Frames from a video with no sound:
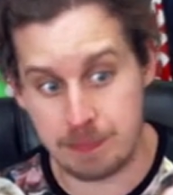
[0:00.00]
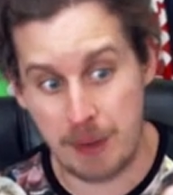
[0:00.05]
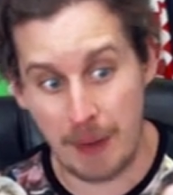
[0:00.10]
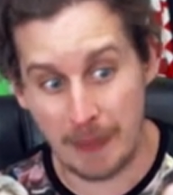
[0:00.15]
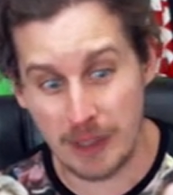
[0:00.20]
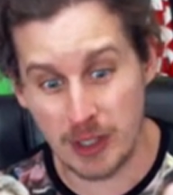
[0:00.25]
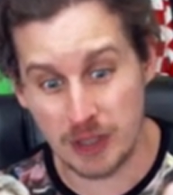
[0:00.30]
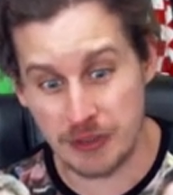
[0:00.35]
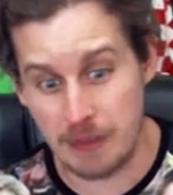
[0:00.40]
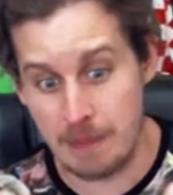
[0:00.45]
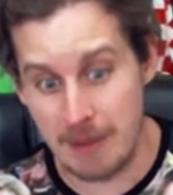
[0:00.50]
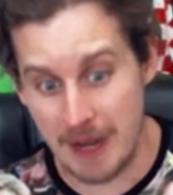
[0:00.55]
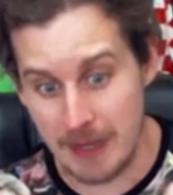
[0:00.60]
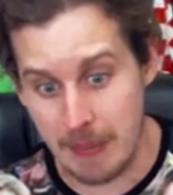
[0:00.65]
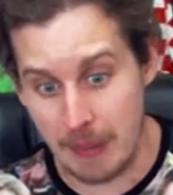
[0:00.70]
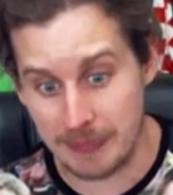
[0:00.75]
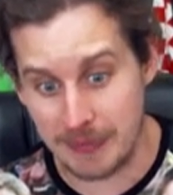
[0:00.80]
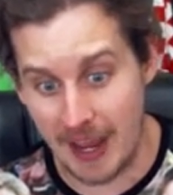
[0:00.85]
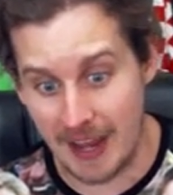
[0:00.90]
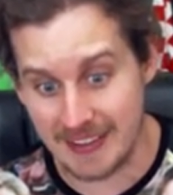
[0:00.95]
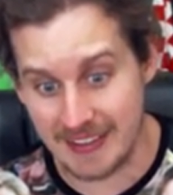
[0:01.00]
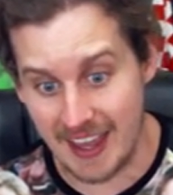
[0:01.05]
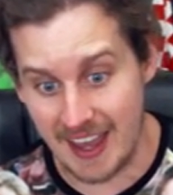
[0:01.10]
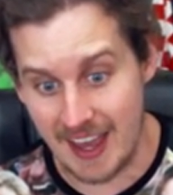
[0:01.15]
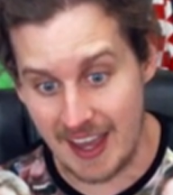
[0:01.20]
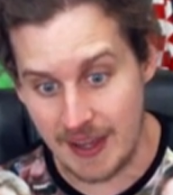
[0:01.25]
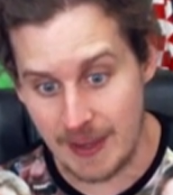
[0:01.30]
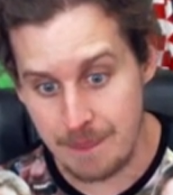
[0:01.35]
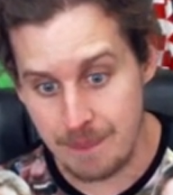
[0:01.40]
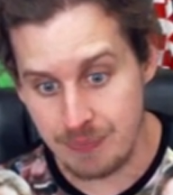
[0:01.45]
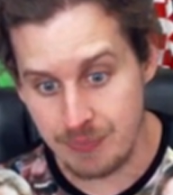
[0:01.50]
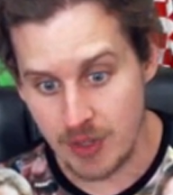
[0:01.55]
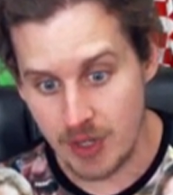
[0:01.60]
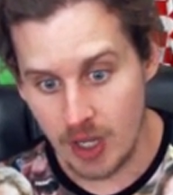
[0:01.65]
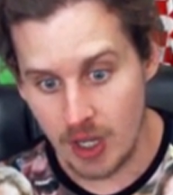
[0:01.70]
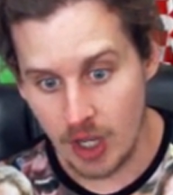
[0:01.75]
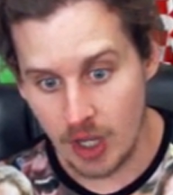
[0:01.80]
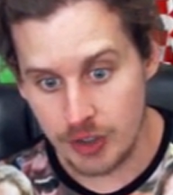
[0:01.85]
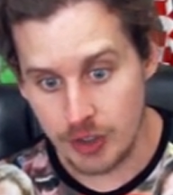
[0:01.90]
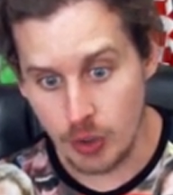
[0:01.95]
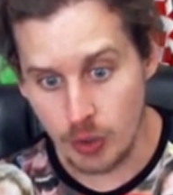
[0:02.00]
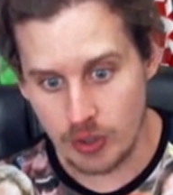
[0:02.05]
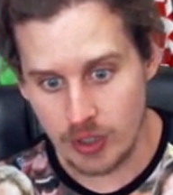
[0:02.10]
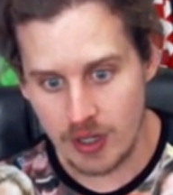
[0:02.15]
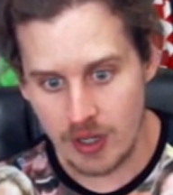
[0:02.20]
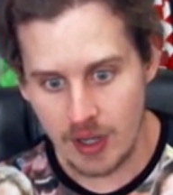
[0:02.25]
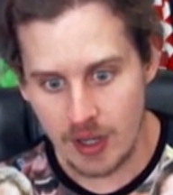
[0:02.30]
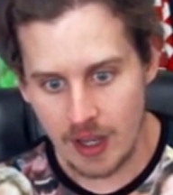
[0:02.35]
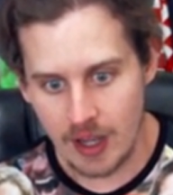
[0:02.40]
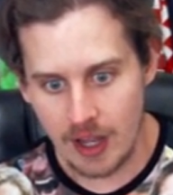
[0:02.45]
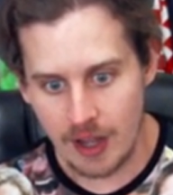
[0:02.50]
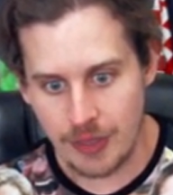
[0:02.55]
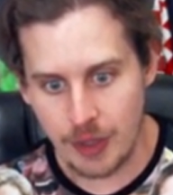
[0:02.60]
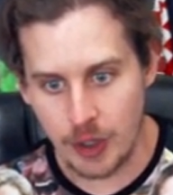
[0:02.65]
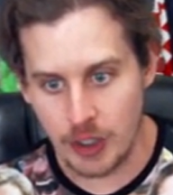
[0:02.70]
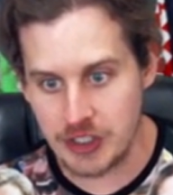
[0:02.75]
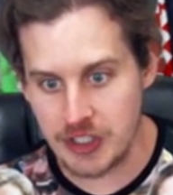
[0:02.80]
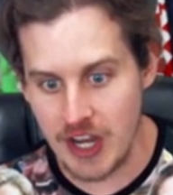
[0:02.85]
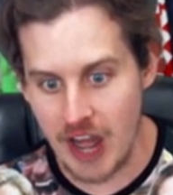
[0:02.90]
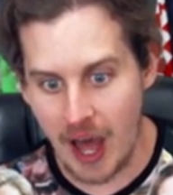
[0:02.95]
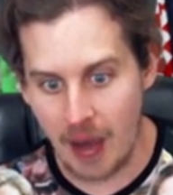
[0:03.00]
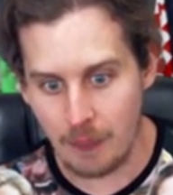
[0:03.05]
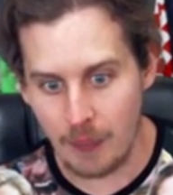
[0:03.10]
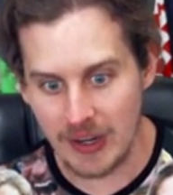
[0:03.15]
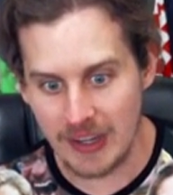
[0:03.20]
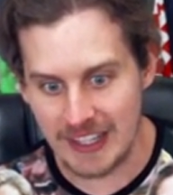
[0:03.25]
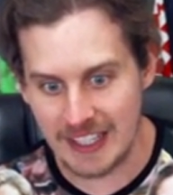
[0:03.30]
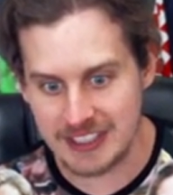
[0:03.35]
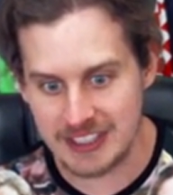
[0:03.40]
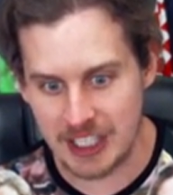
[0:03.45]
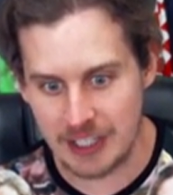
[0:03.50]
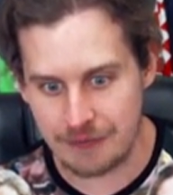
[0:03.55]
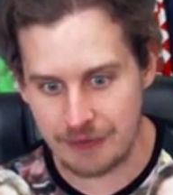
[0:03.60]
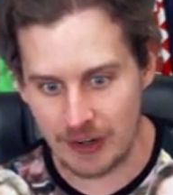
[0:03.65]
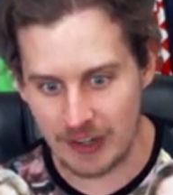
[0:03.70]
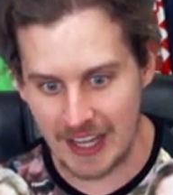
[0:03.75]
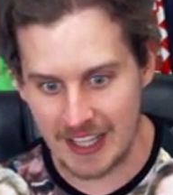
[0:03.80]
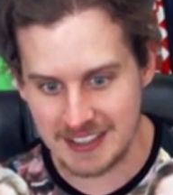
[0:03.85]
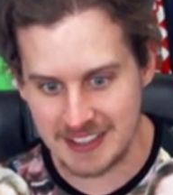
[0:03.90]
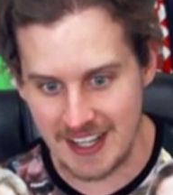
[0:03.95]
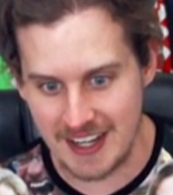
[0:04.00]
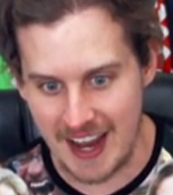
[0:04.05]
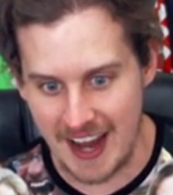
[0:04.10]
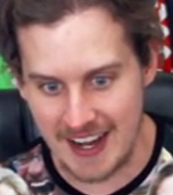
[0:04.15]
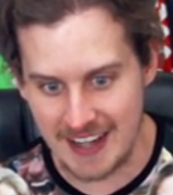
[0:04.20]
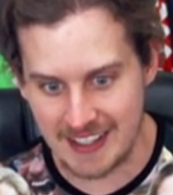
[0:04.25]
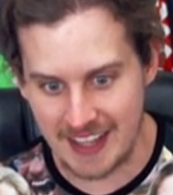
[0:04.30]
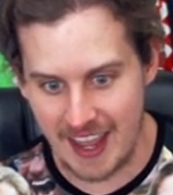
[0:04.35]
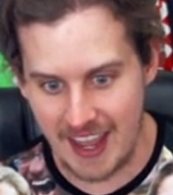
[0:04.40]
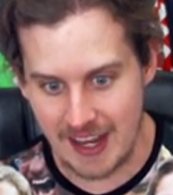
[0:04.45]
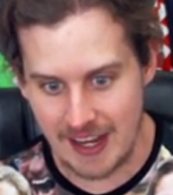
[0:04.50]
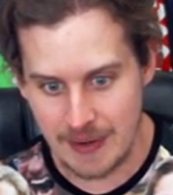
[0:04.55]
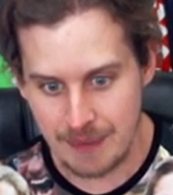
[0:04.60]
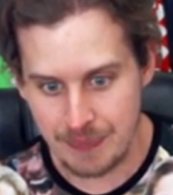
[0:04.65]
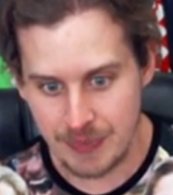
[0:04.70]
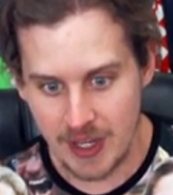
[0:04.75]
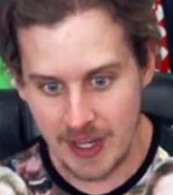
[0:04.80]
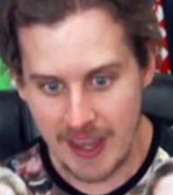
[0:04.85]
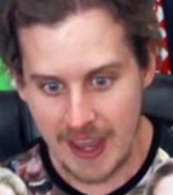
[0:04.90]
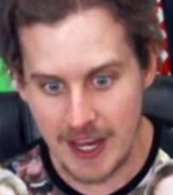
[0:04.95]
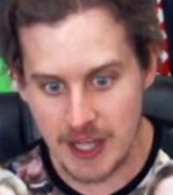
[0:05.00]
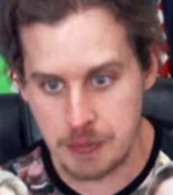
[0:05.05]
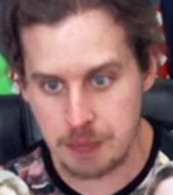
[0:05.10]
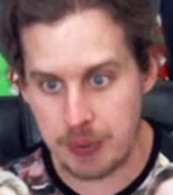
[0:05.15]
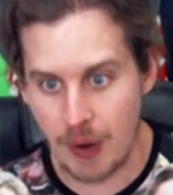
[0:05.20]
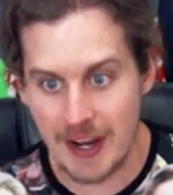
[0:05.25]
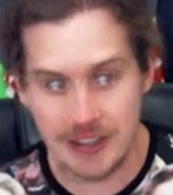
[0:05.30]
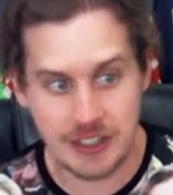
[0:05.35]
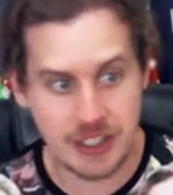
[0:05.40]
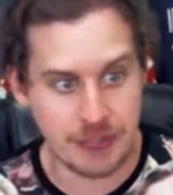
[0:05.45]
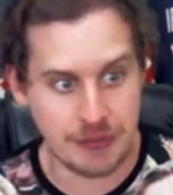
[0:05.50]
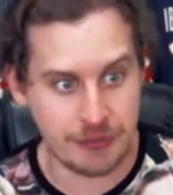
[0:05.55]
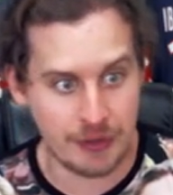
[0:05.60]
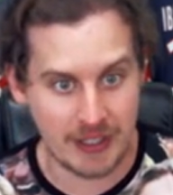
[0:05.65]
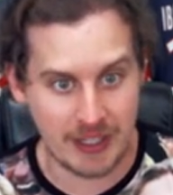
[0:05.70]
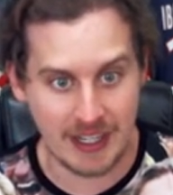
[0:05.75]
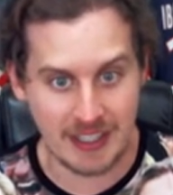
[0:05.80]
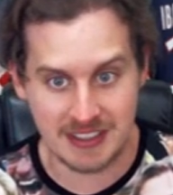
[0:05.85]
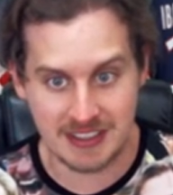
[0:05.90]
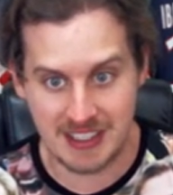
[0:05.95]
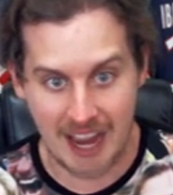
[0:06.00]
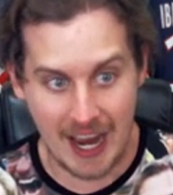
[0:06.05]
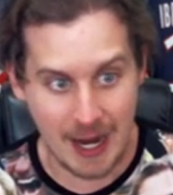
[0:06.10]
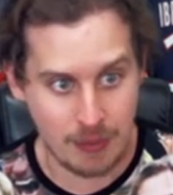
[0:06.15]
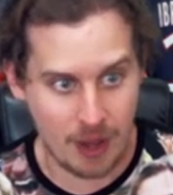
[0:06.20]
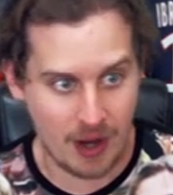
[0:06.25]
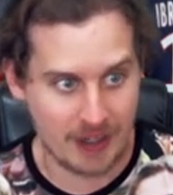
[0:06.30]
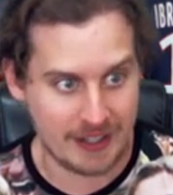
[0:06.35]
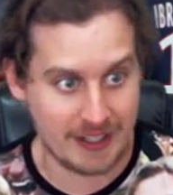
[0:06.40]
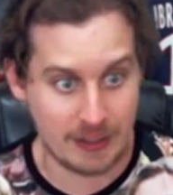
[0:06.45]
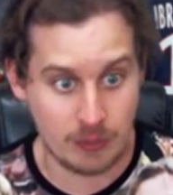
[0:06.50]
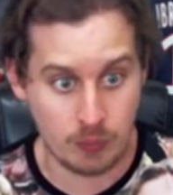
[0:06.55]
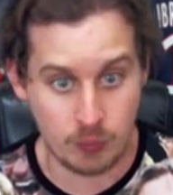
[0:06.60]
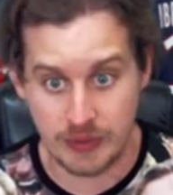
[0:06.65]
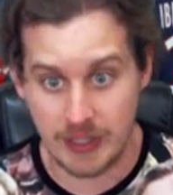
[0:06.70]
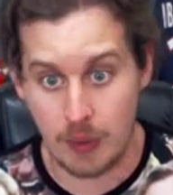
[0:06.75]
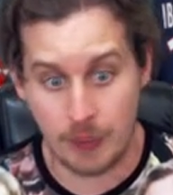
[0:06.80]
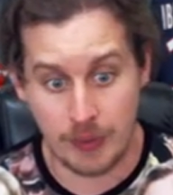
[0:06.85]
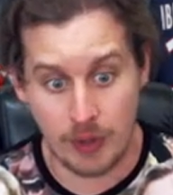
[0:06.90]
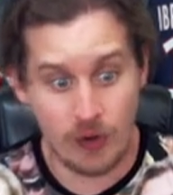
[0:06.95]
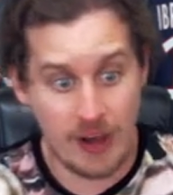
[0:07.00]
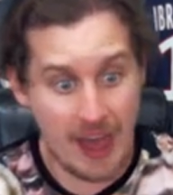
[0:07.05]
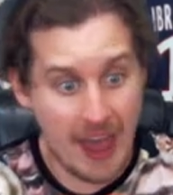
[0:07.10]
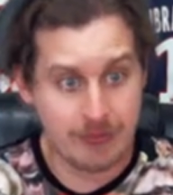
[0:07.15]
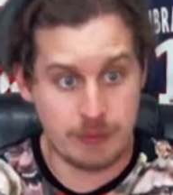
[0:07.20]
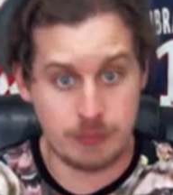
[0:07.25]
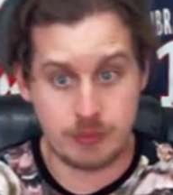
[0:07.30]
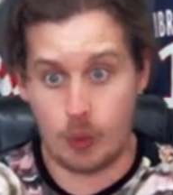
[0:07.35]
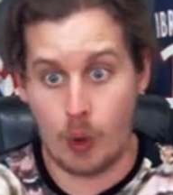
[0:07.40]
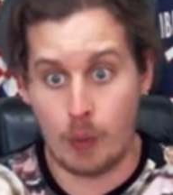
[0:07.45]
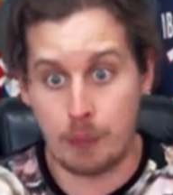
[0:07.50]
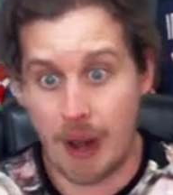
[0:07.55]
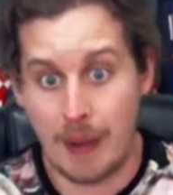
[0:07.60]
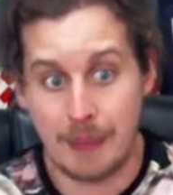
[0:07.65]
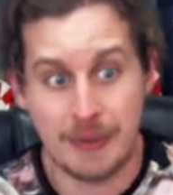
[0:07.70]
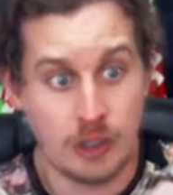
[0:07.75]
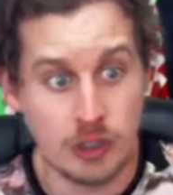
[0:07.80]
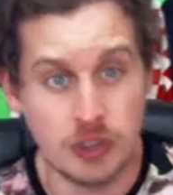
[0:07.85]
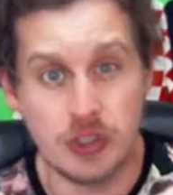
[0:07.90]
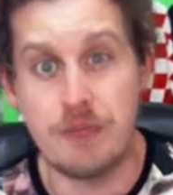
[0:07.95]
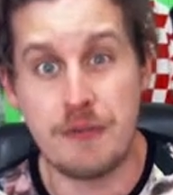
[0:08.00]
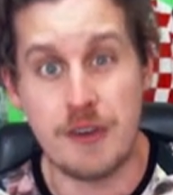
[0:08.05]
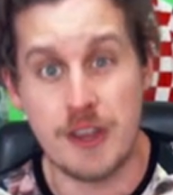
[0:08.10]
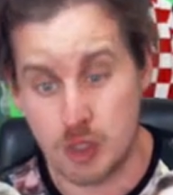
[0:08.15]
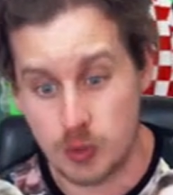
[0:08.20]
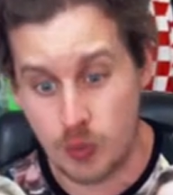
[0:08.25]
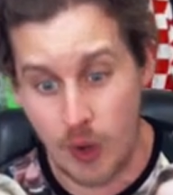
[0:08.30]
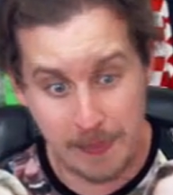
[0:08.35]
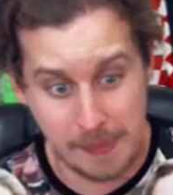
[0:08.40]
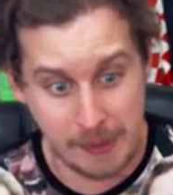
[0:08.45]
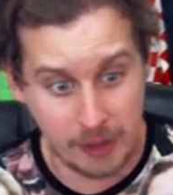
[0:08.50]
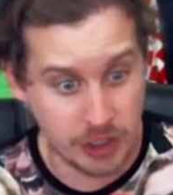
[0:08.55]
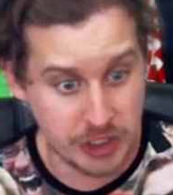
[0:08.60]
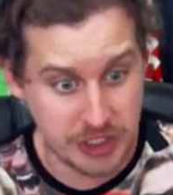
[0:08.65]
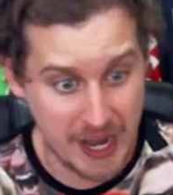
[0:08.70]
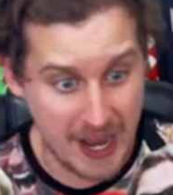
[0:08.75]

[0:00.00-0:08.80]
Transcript: probably goes for minimum 10k. Dude, there's not one listed for less than 8k. His price just freaking skyrocketed. Yet we don't have him, so we'll probably use him for the squad builder